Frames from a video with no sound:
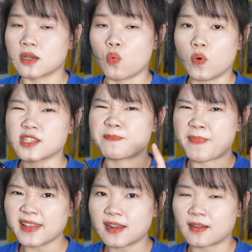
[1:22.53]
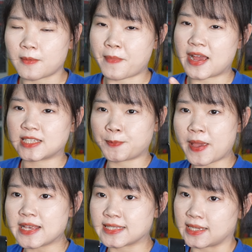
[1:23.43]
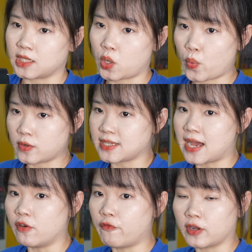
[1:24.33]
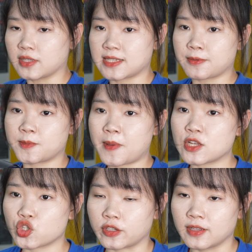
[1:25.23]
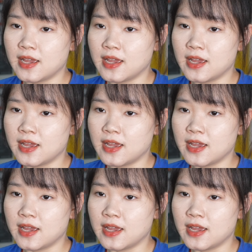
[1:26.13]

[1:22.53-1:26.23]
What's better by spacing the wheels out from the suspension?